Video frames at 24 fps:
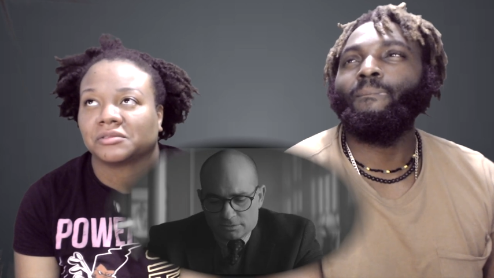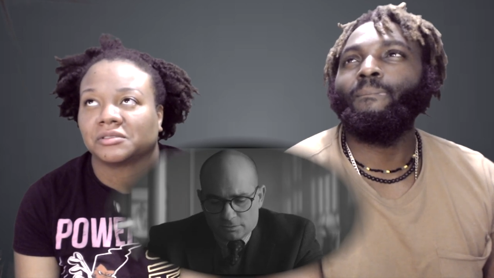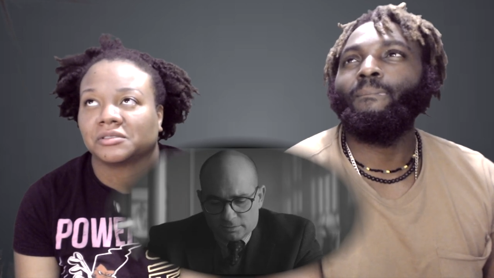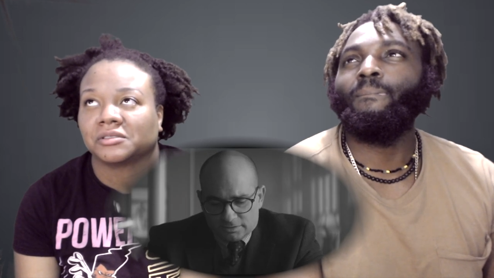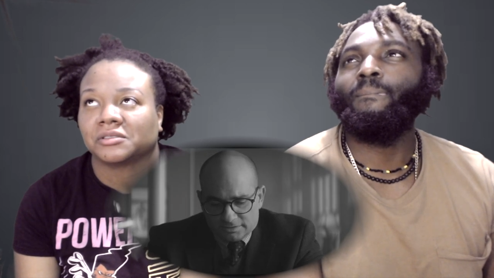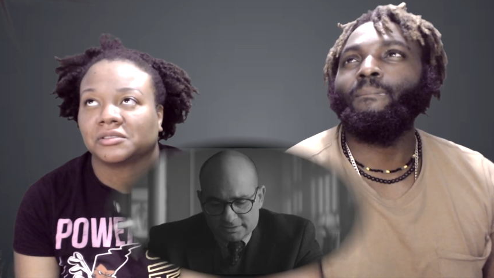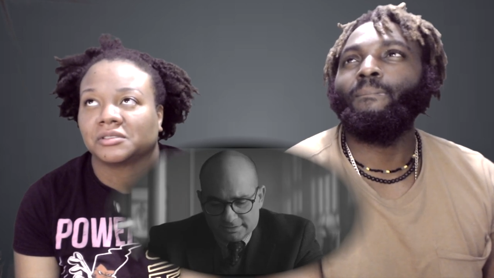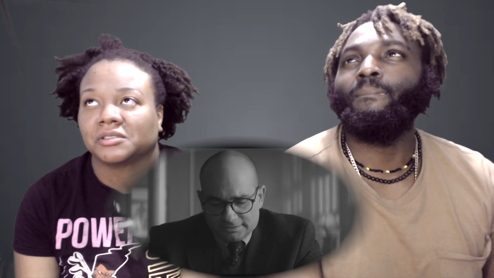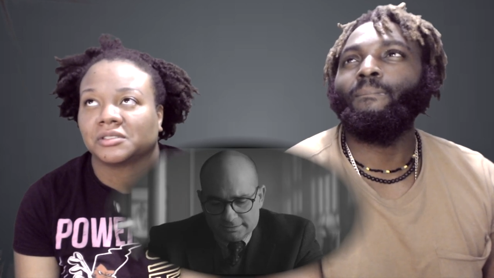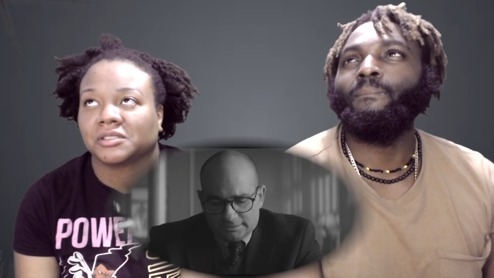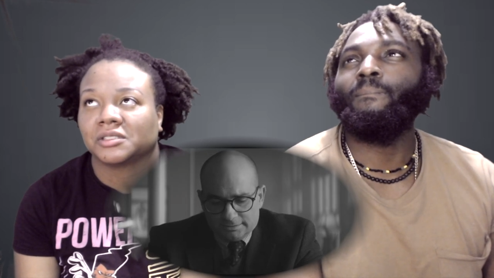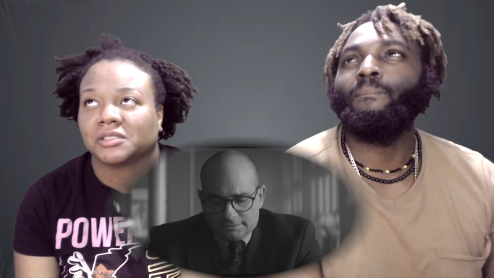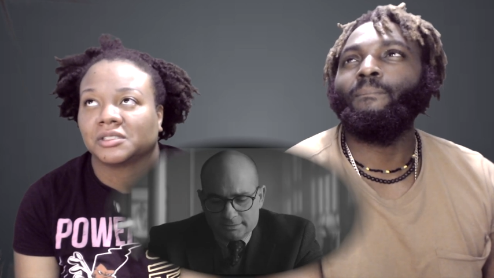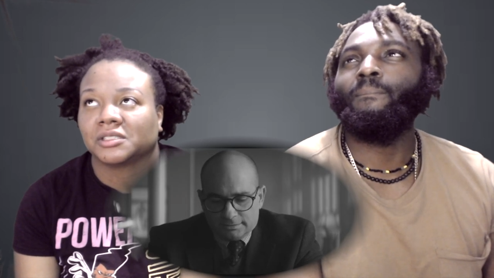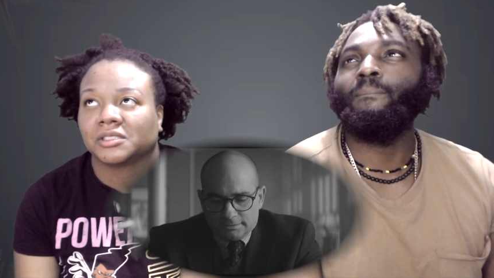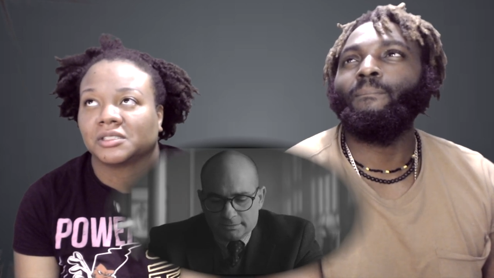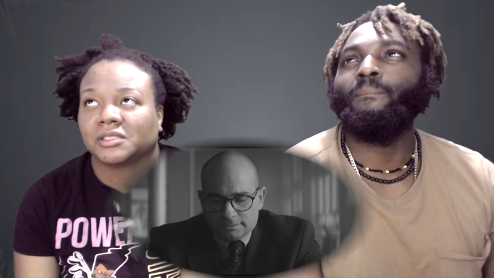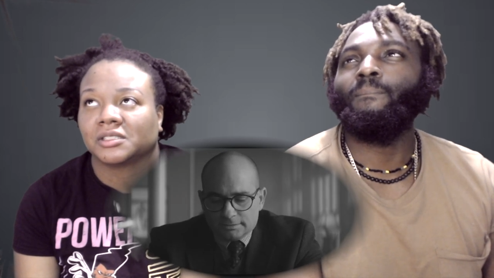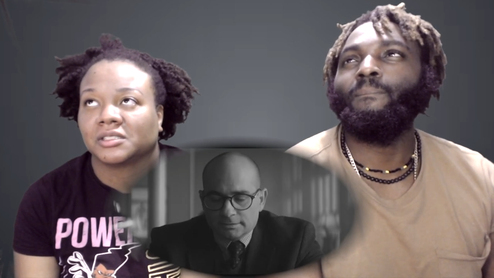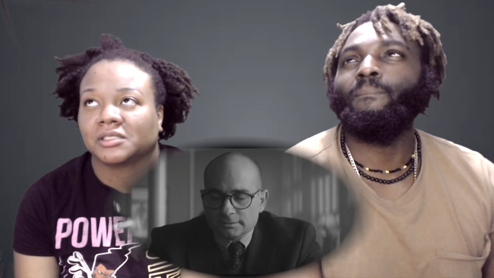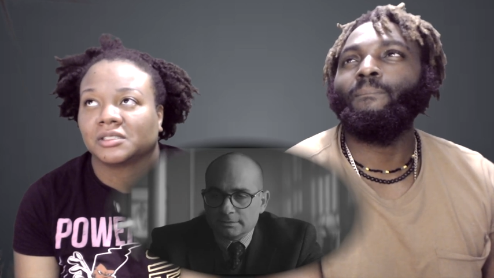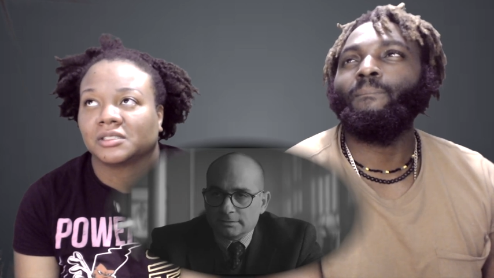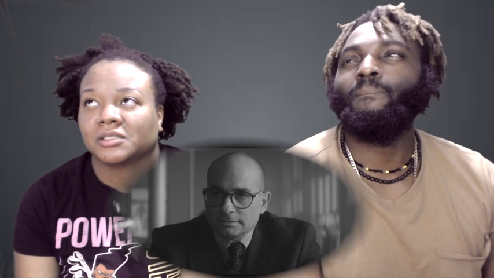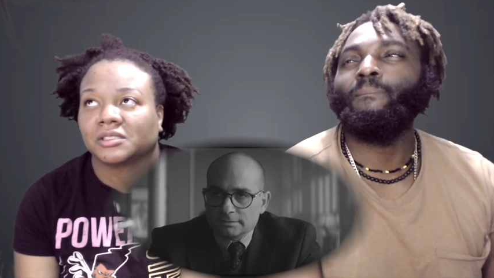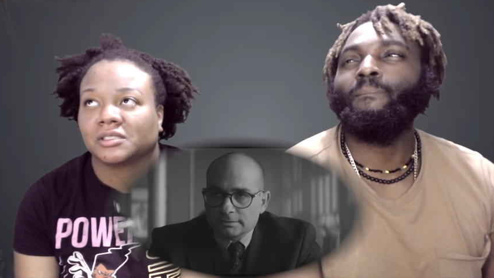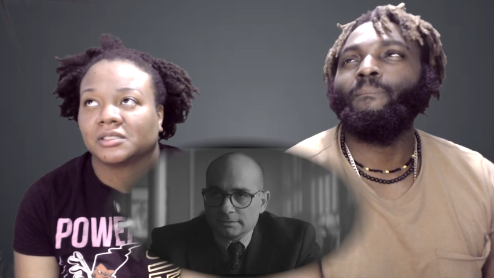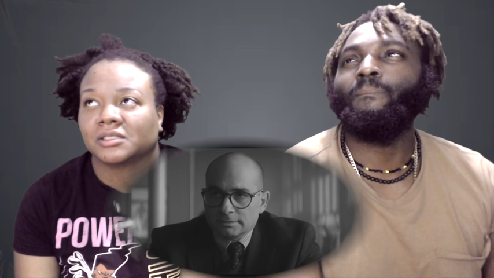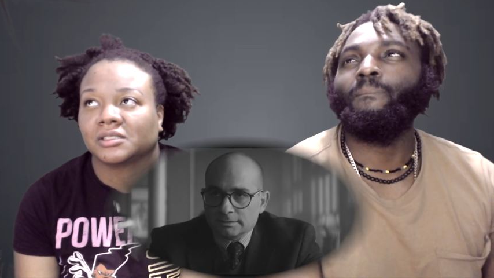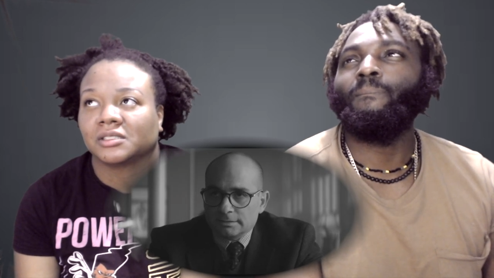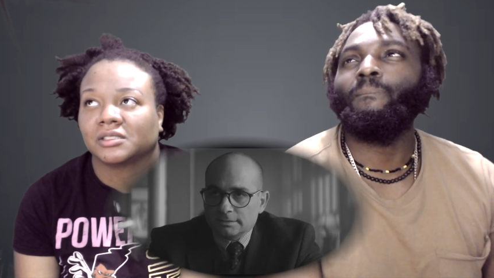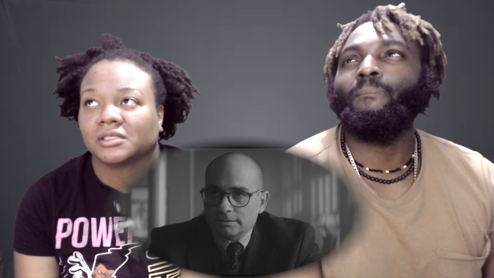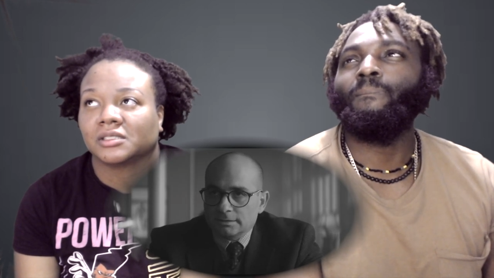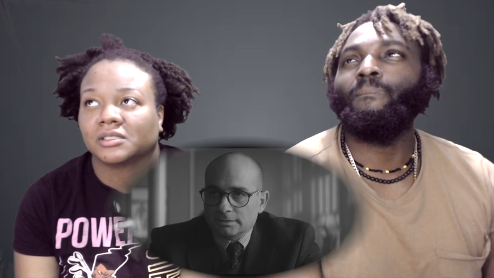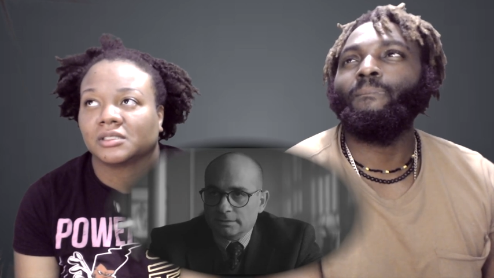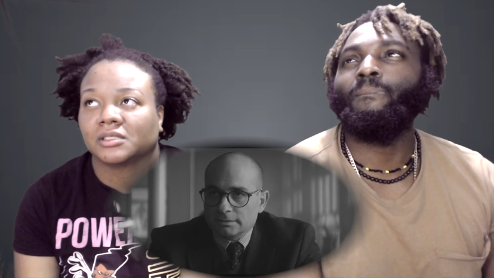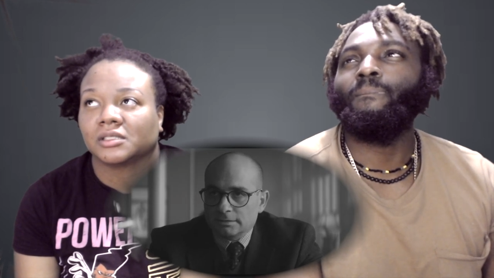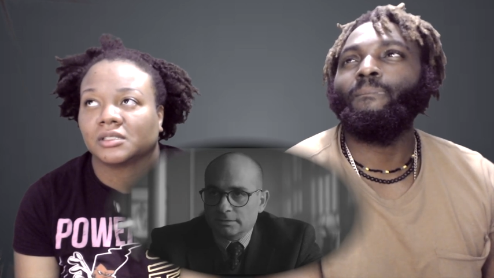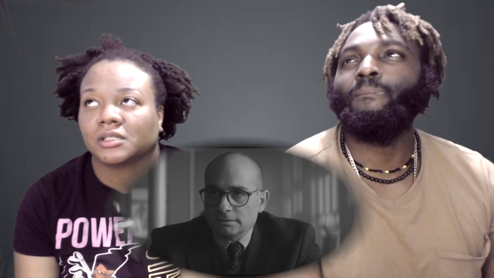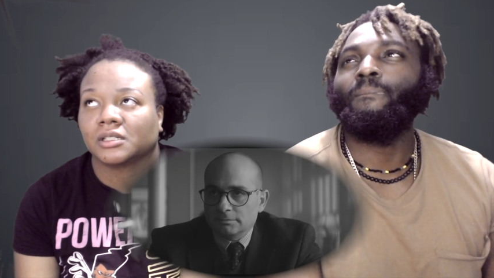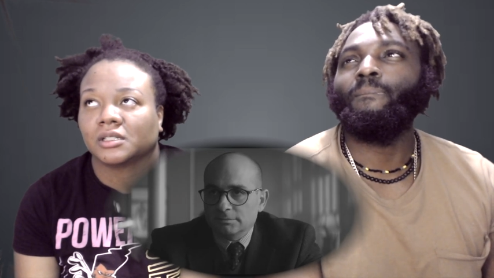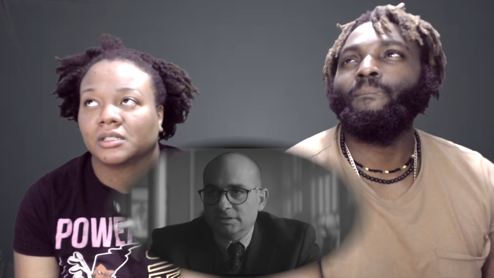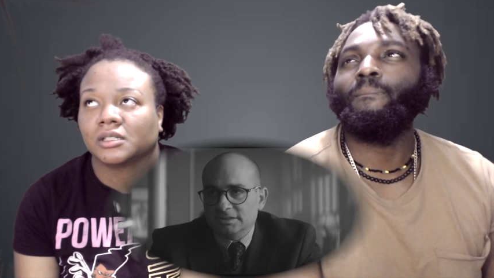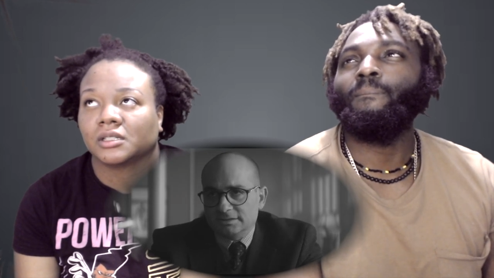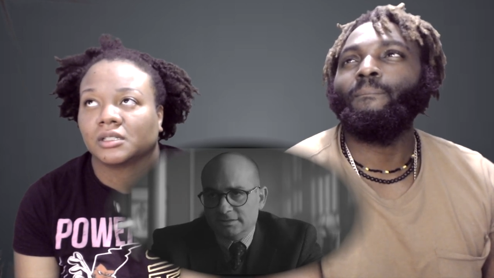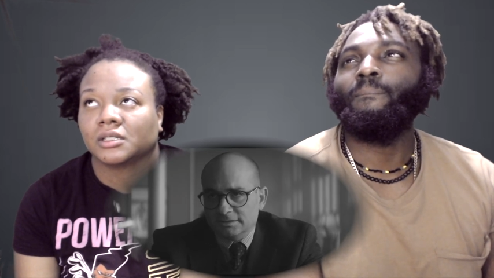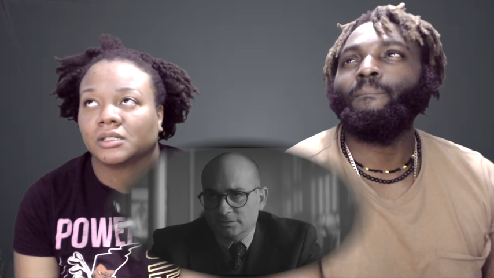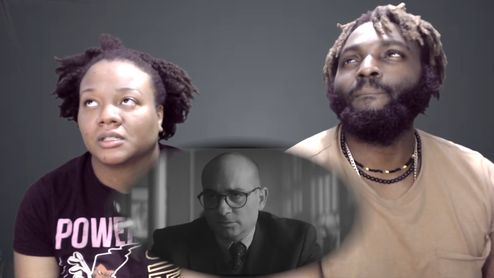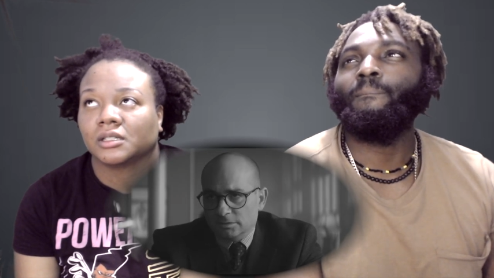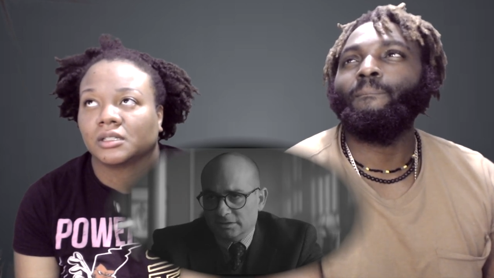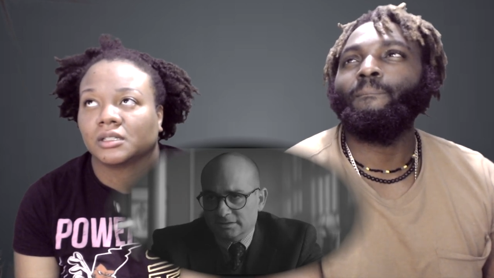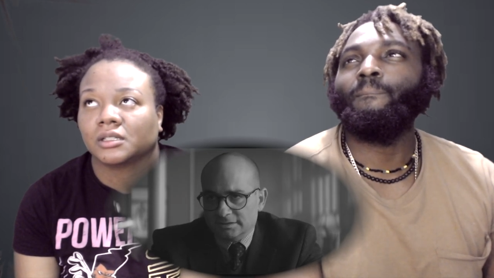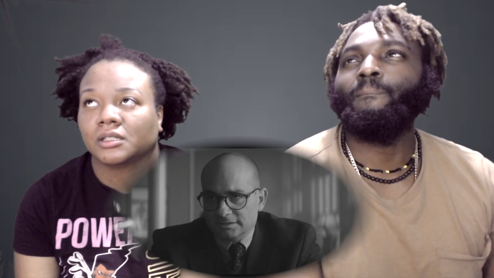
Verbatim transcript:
Speaker 1: Mrs. Wilson. Ms. I'm